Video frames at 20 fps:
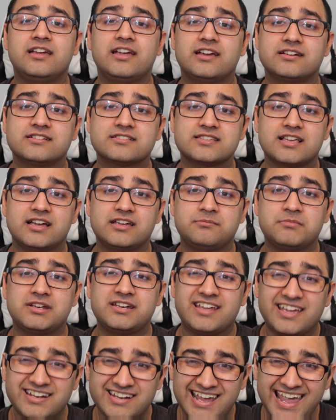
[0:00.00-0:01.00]
an
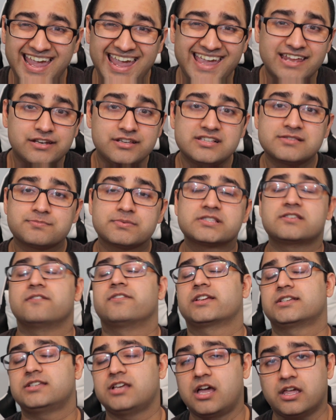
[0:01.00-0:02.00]
assignment at any
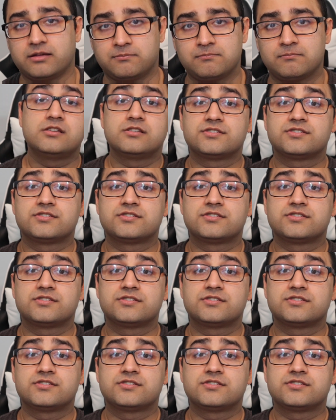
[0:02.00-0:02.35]
specific time.